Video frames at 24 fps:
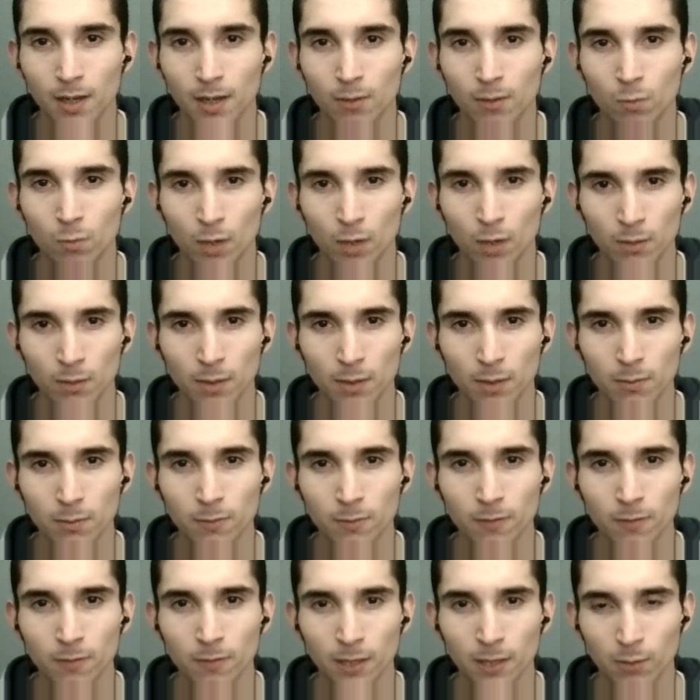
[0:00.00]

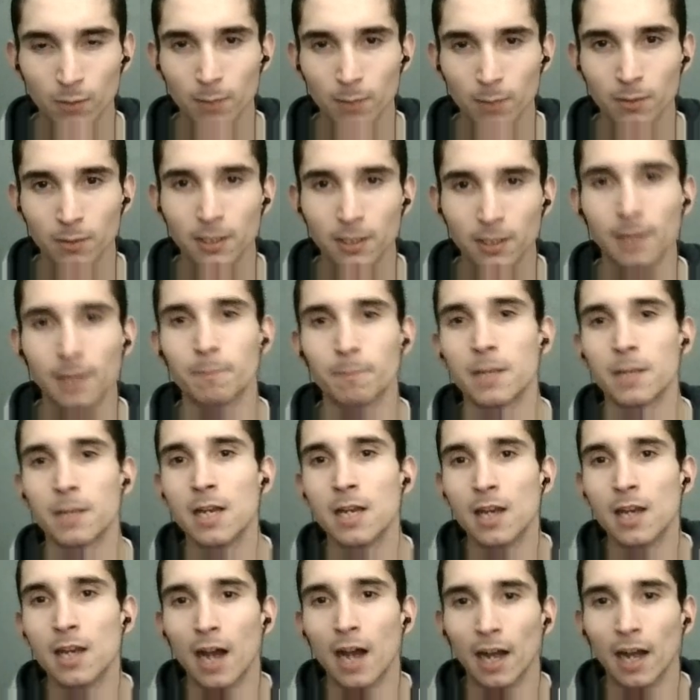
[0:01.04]
Weinreb, yeah.
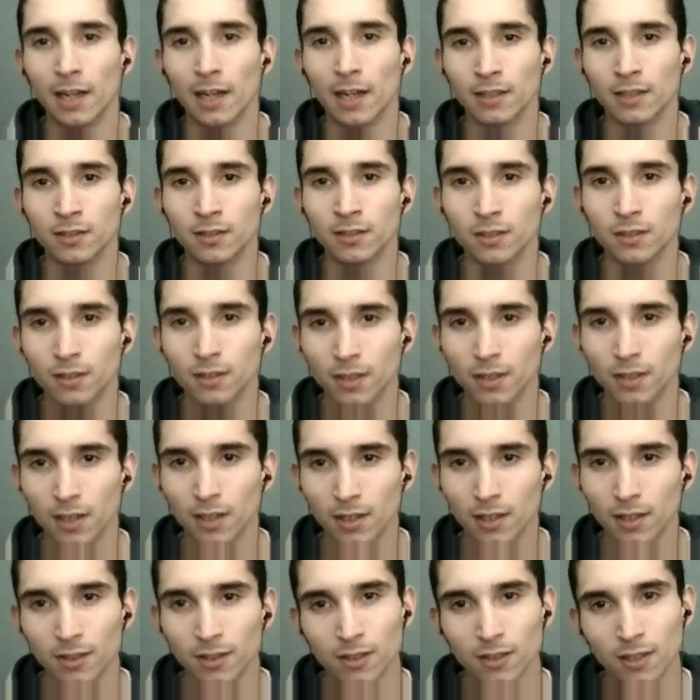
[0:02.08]
And
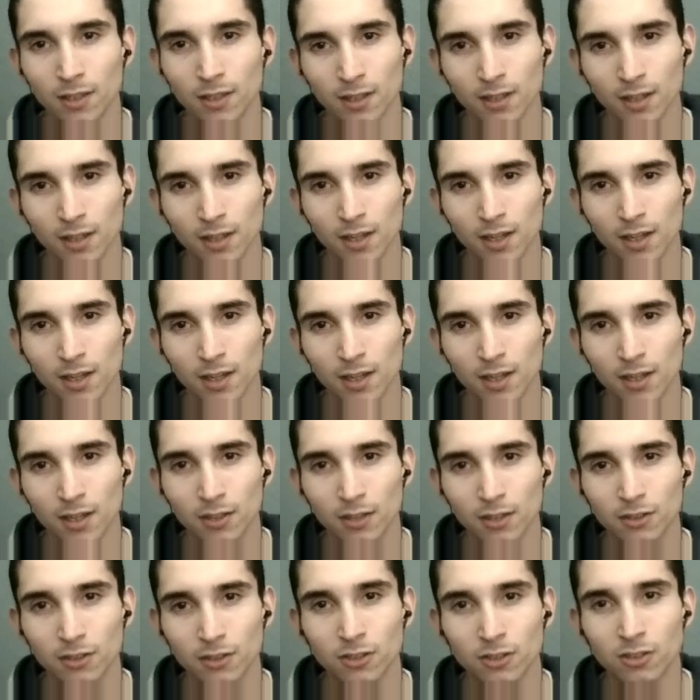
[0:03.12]

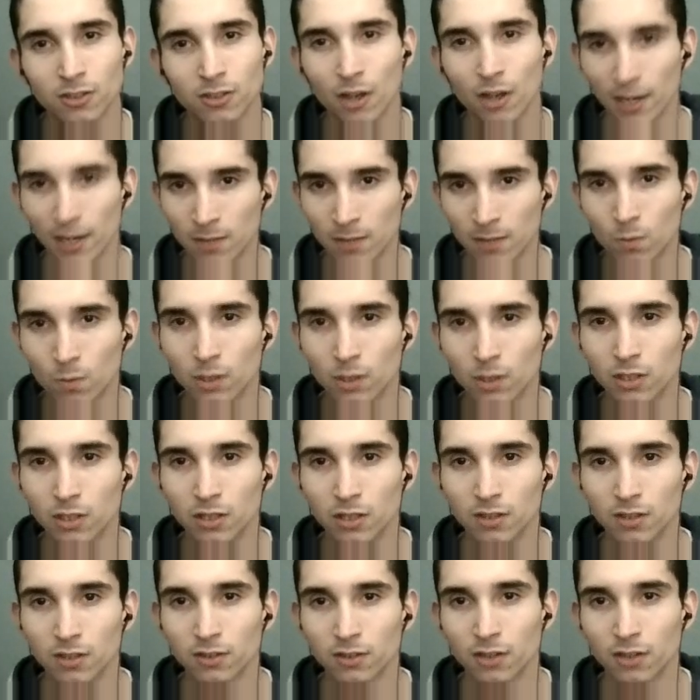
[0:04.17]
Sign, which is
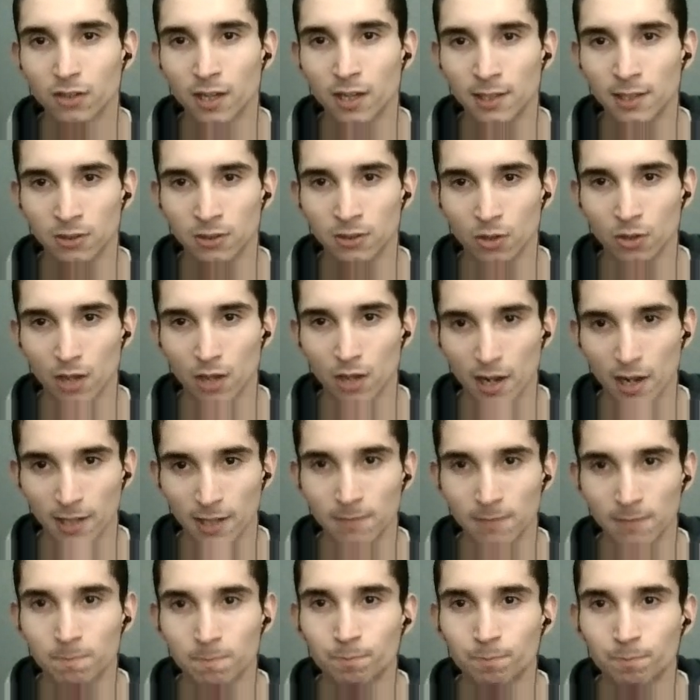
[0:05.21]
Sign is not
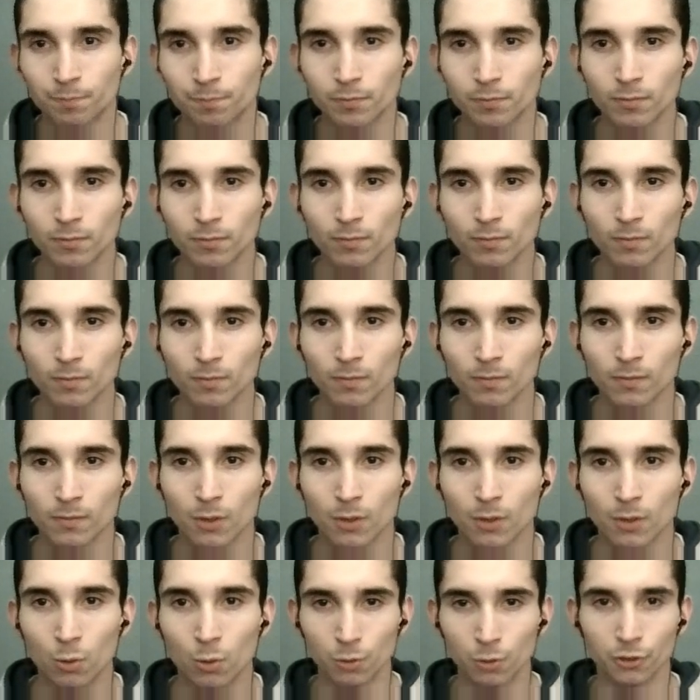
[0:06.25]
Ein,
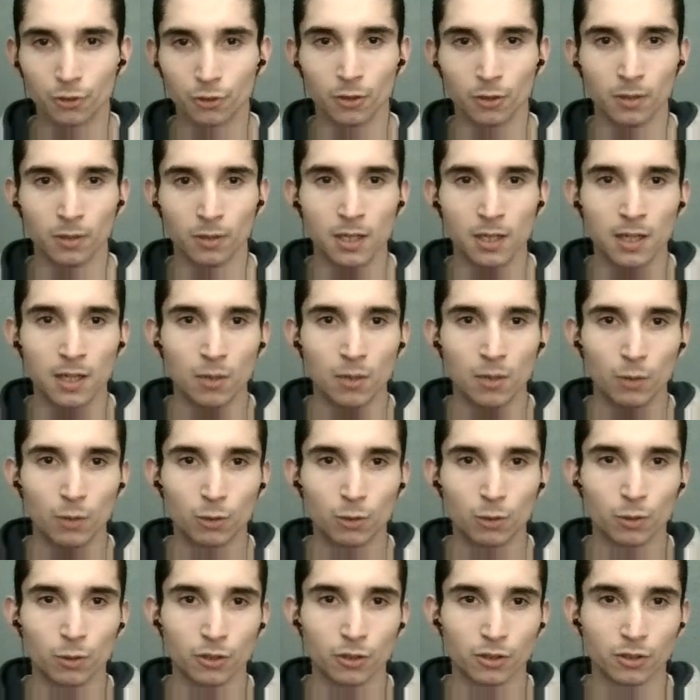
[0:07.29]
also, which
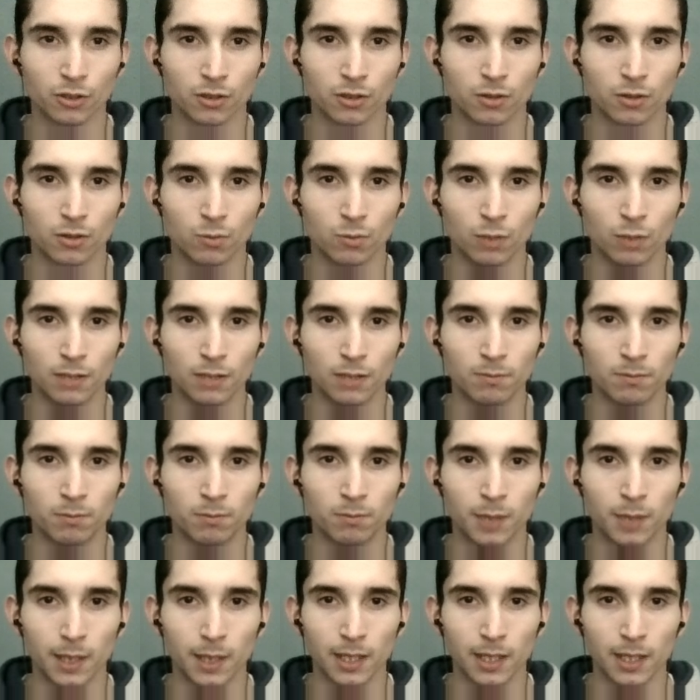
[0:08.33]
was written
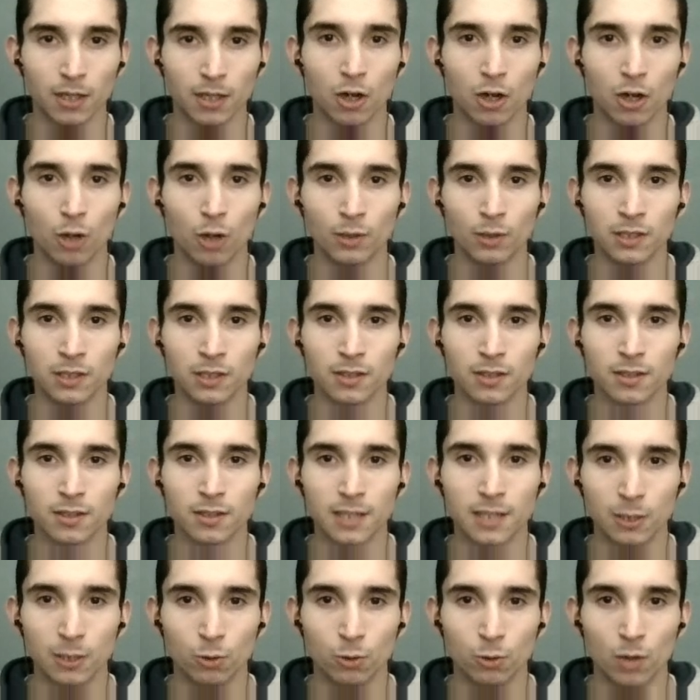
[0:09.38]
by Owen
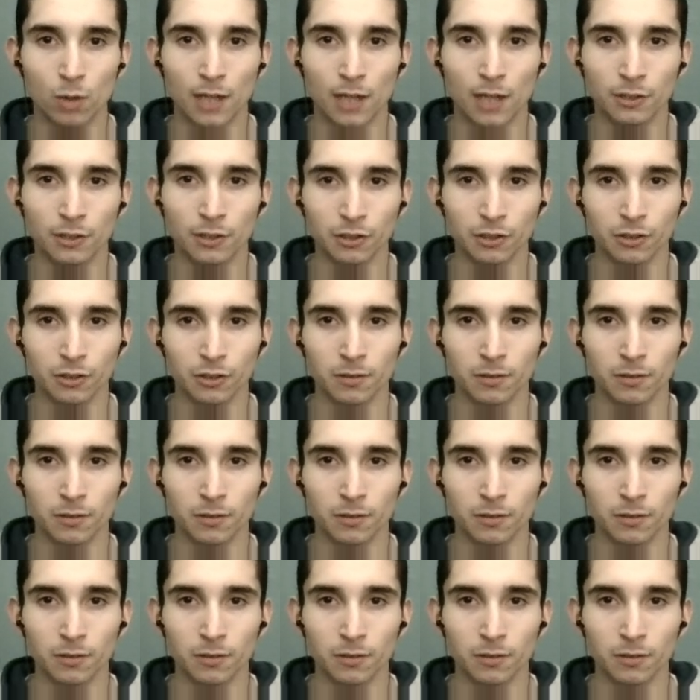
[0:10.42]
Theodore Anderson.